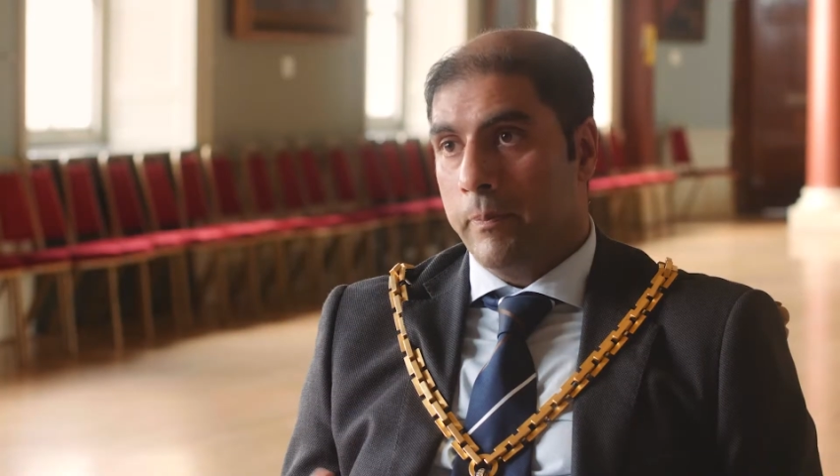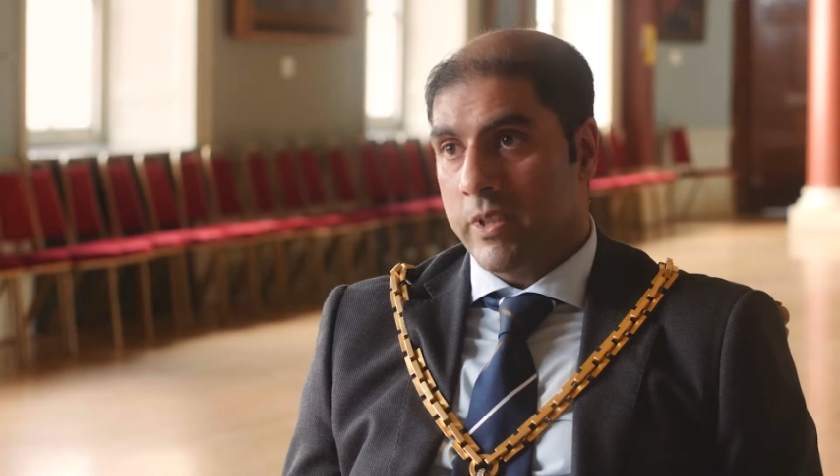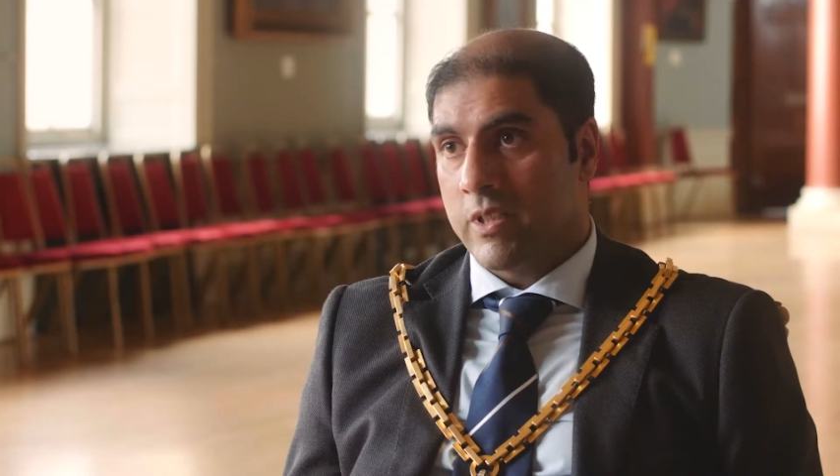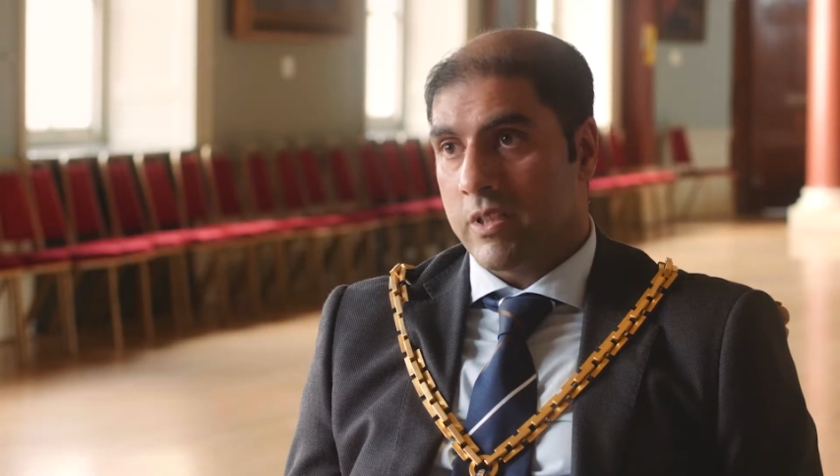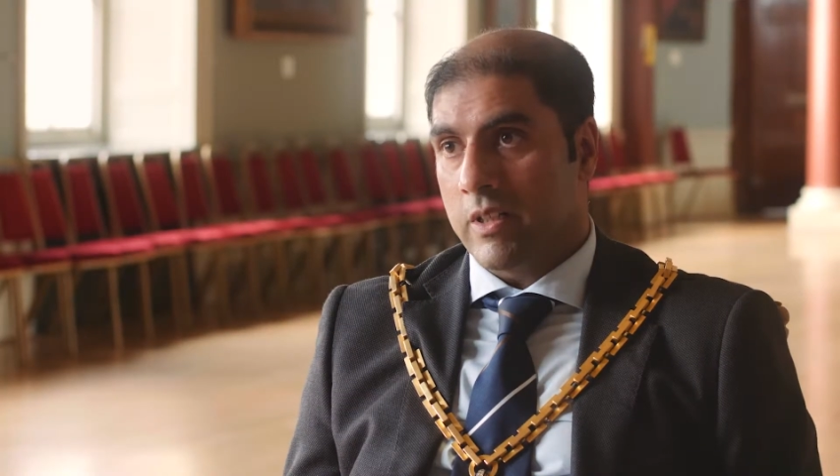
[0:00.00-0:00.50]

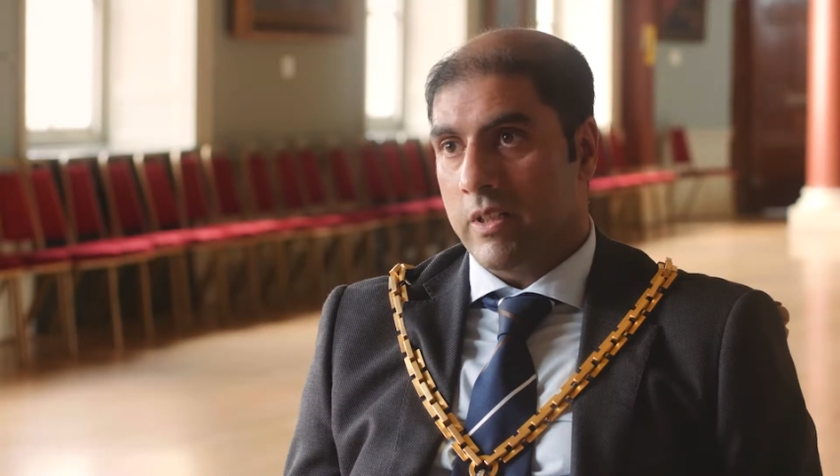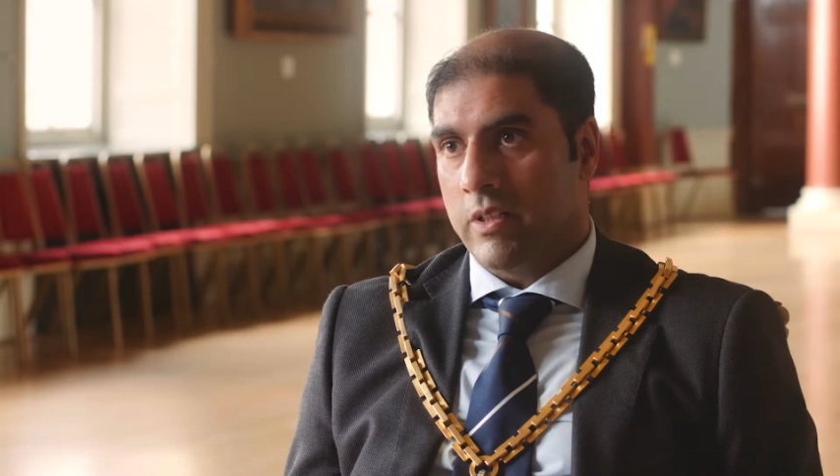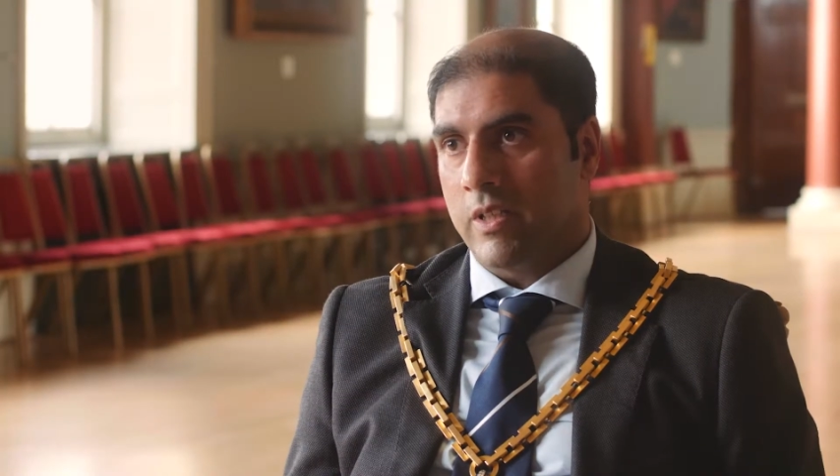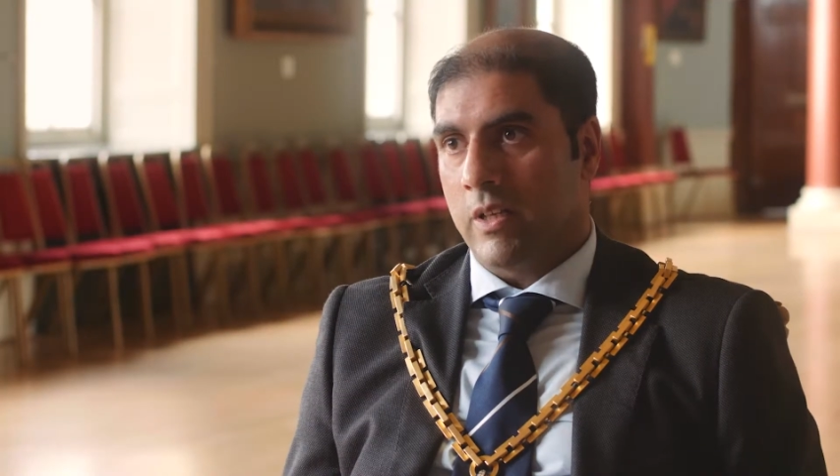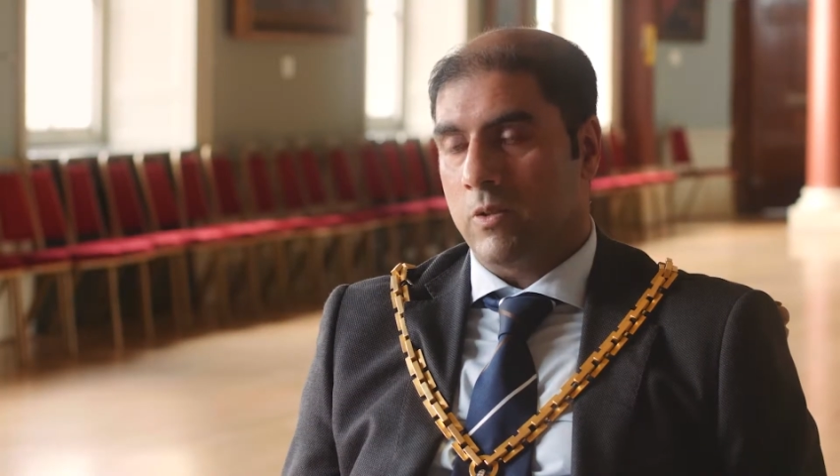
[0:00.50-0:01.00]
business
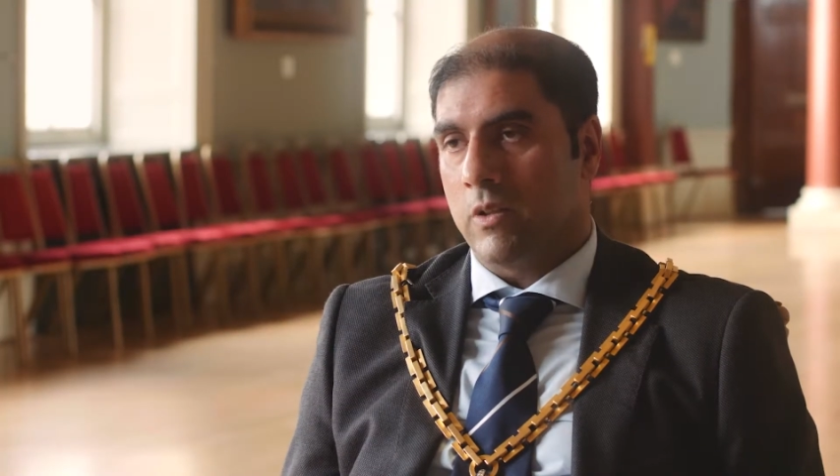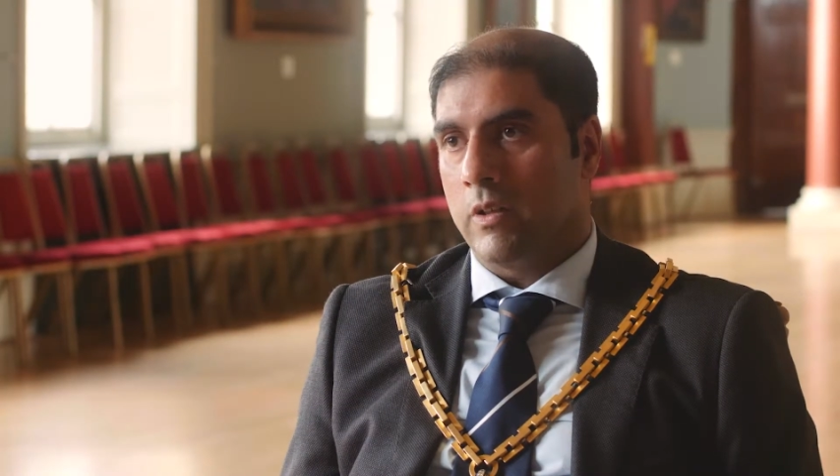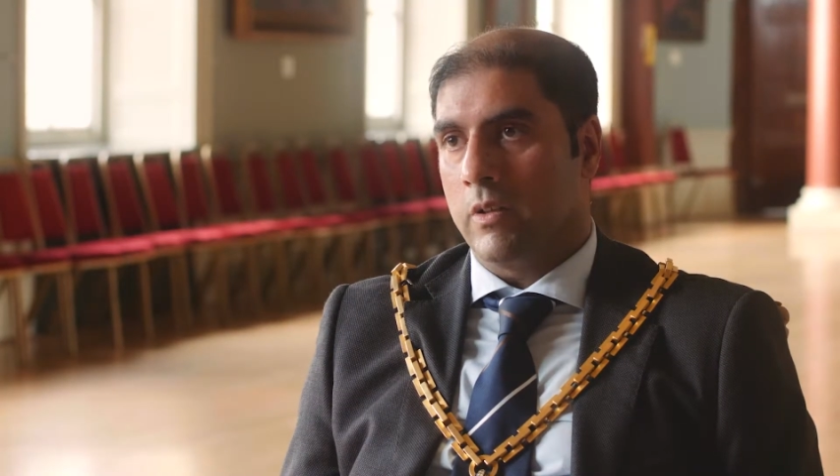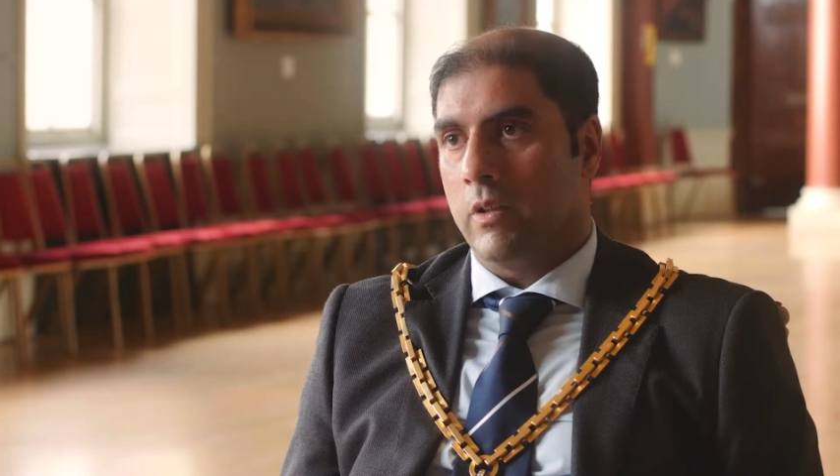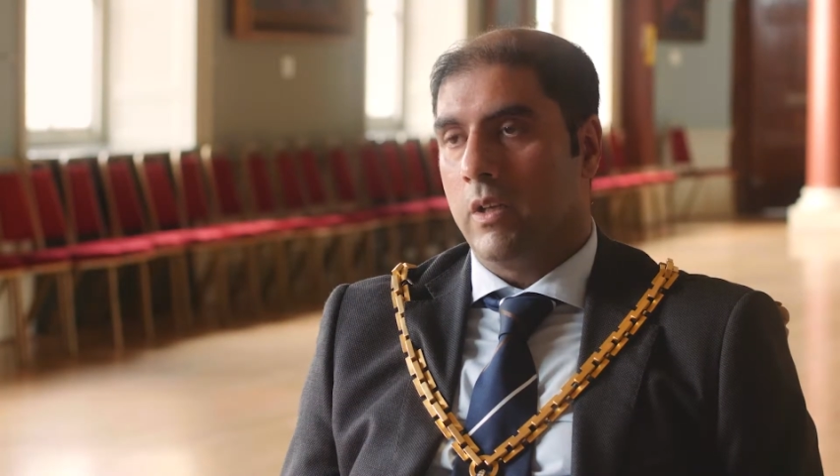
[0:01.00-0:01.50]
leaders
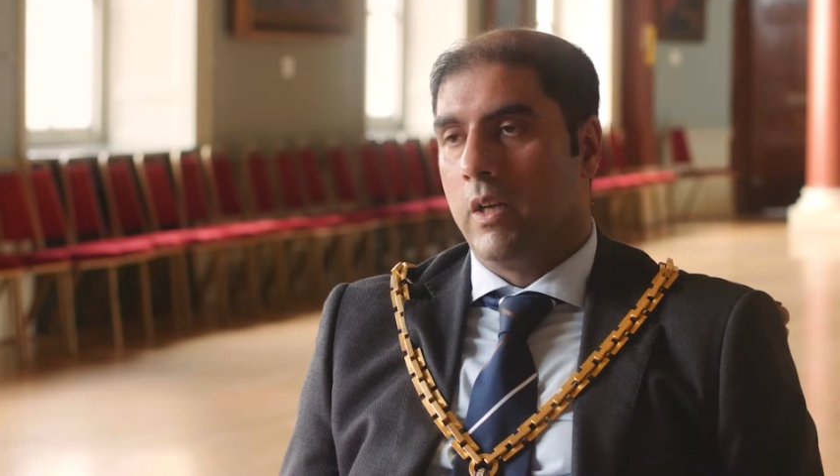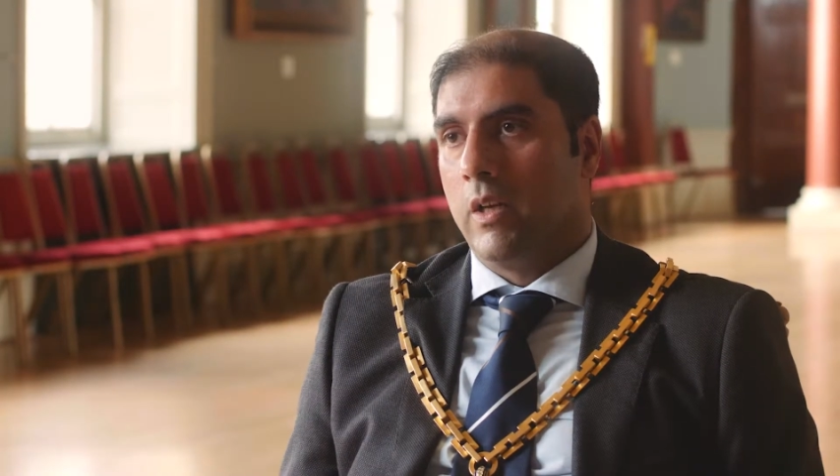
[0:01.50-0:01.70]
outside in